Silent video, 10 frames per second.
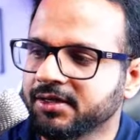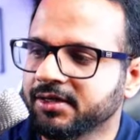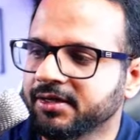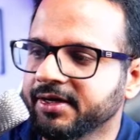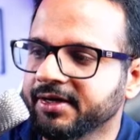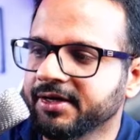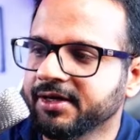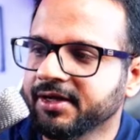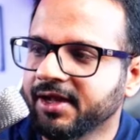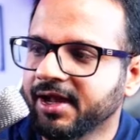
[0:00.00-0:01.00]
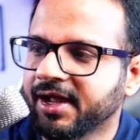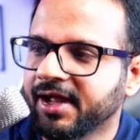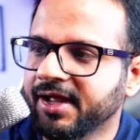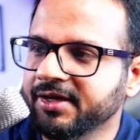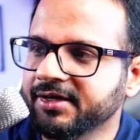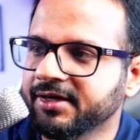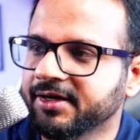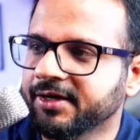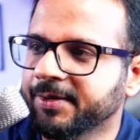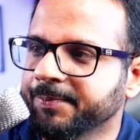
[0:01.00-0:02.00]
right? And
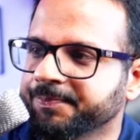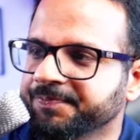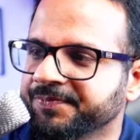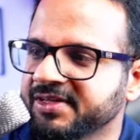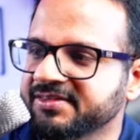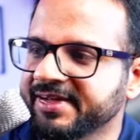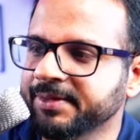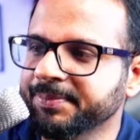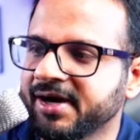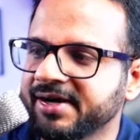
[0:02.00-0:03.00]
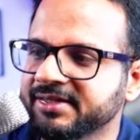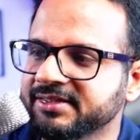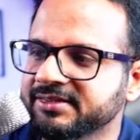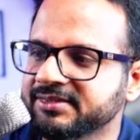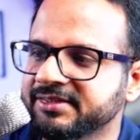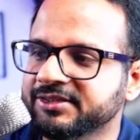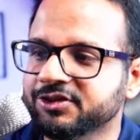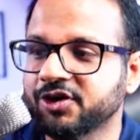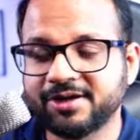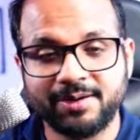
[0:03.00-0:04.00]
the second part is
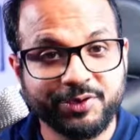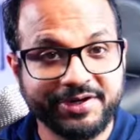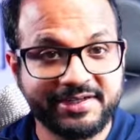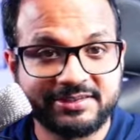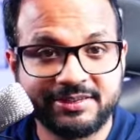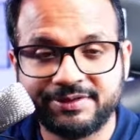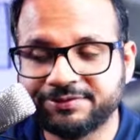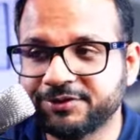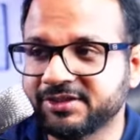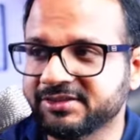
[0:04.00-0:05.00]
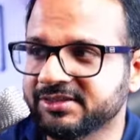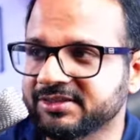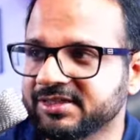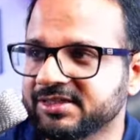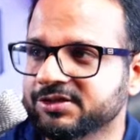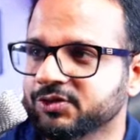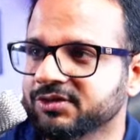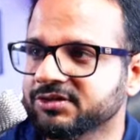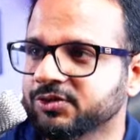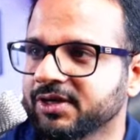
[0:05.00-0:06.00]
Discord community server for assistance.
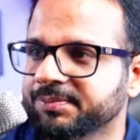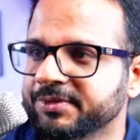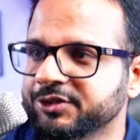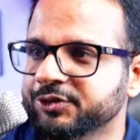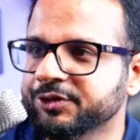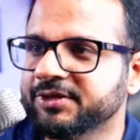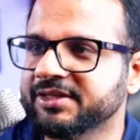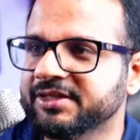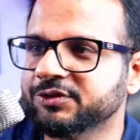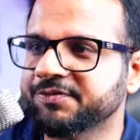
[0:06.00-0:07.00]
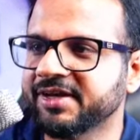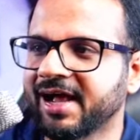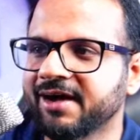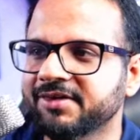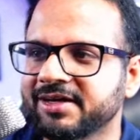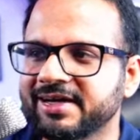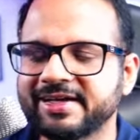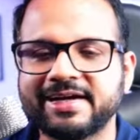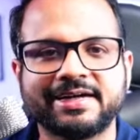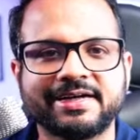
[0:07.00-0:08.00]
So let me show you this. So we have a
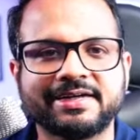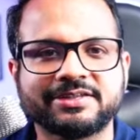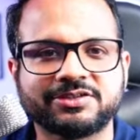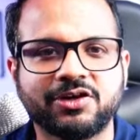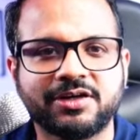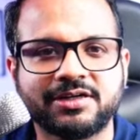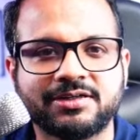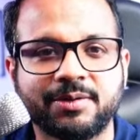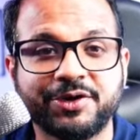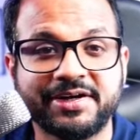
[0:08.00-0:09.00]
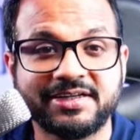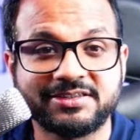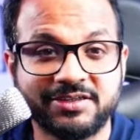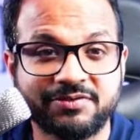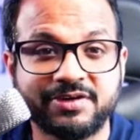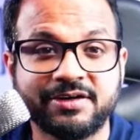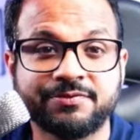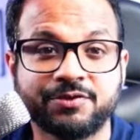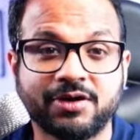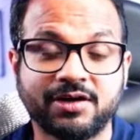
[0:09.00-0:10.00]
dedicated Discord community server
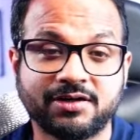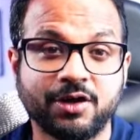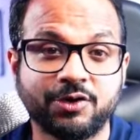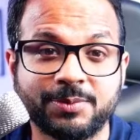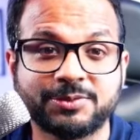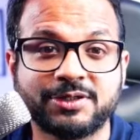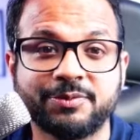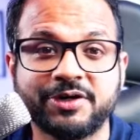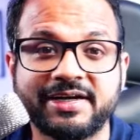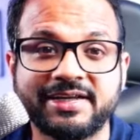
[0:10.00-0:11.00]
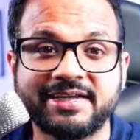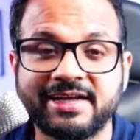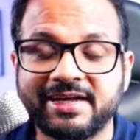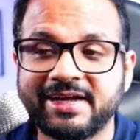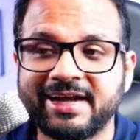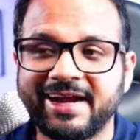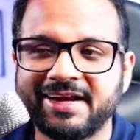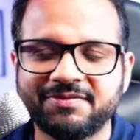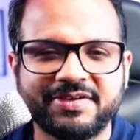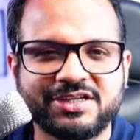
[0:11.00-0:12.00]
for our CloudOps community,
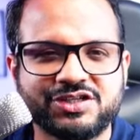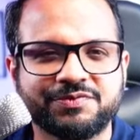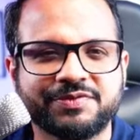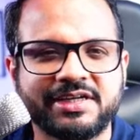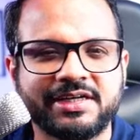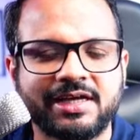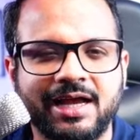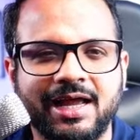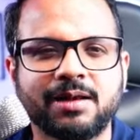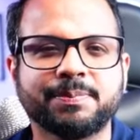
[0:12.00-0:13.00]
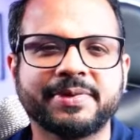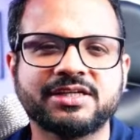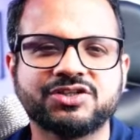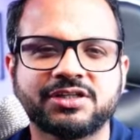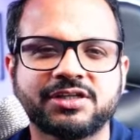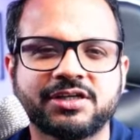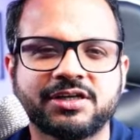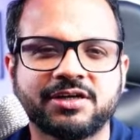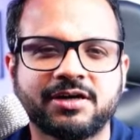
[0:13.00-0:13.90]
in which we help each other